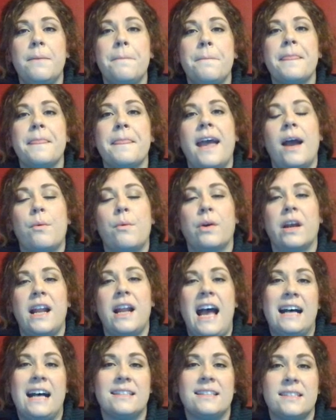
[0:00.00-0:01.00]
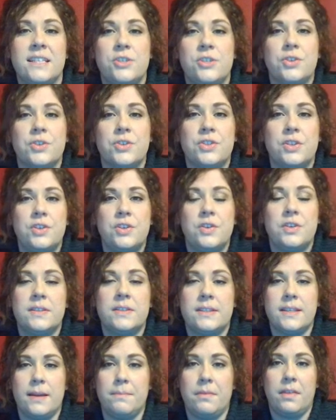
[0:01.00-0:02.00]
and we're going to ask teachers to do the
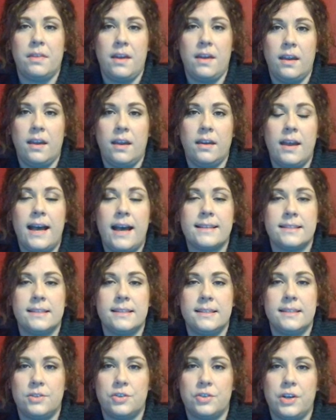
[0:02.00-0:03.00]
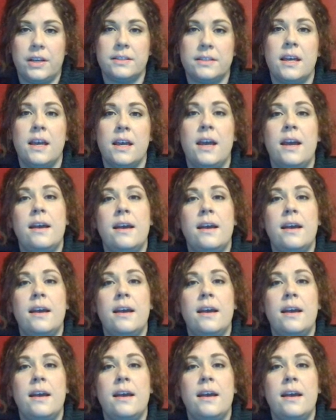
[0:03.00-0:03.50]
same thing as a district,